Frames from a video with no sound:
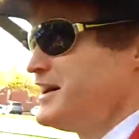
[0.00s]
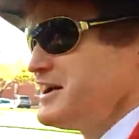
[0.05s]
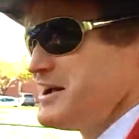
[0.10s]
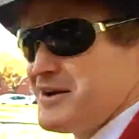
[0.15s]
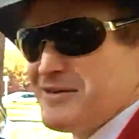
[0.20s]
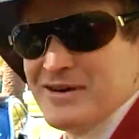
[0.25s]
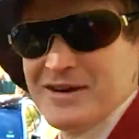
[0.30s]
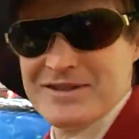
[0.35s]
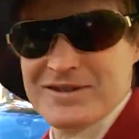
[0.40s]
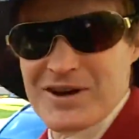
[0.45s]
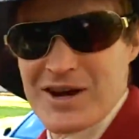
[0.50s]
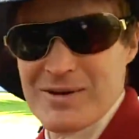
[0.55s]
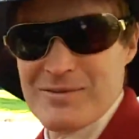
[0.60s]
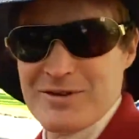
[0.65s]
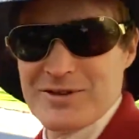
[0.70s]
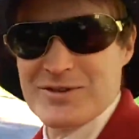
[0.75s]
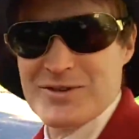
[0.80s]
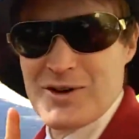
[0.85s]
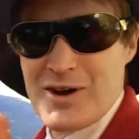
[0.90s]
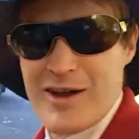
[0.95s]
everyone's got to
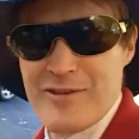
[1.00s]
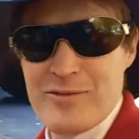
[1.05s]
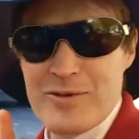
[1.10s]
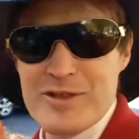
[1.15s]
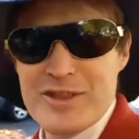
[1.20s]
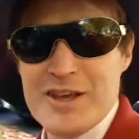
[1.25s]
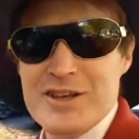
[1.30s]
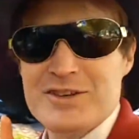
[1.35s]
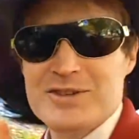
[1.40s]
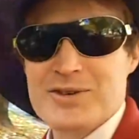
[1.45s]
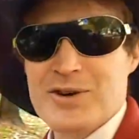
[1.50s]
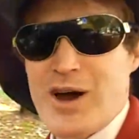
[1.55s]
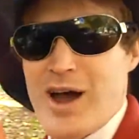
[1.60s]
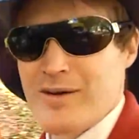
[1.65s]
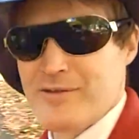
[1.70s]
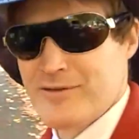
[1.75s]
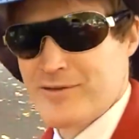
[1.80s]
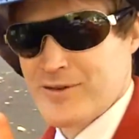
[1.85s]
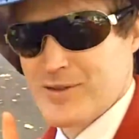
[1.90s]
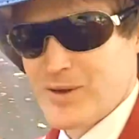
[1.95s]
be striving. When they're
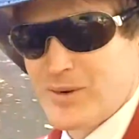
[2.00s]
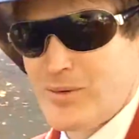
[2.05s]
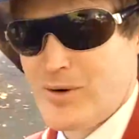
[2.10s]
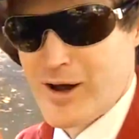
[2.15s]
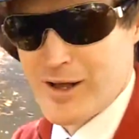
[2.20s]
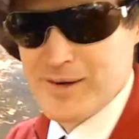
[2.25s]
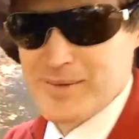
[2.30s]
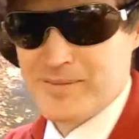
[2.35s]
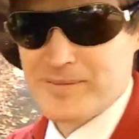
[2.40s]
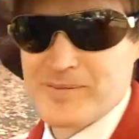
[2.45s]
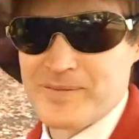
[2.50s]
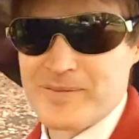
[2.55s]
striving for the want,